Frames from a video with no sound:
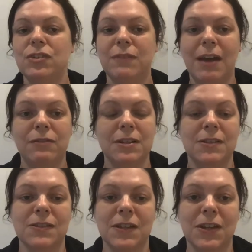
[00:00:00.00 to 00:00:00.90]

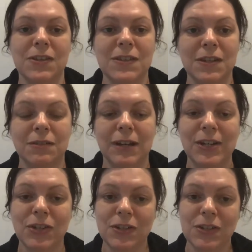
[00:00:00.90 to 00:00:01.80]
evidence and
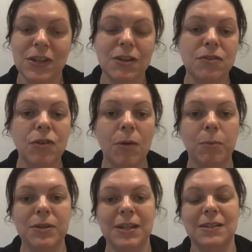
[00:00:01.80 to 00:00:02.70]
considerations that are not
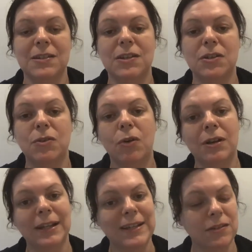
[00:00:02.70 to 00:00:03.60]
presented, or
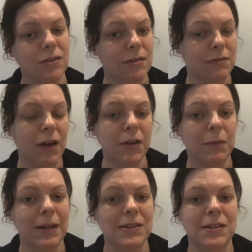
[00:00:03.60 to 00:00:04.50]
at least not
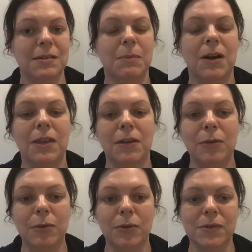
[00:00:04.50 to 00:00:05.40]
evaluated, by the
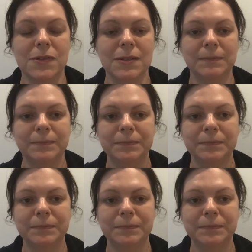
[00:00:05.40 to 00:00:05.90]
courts.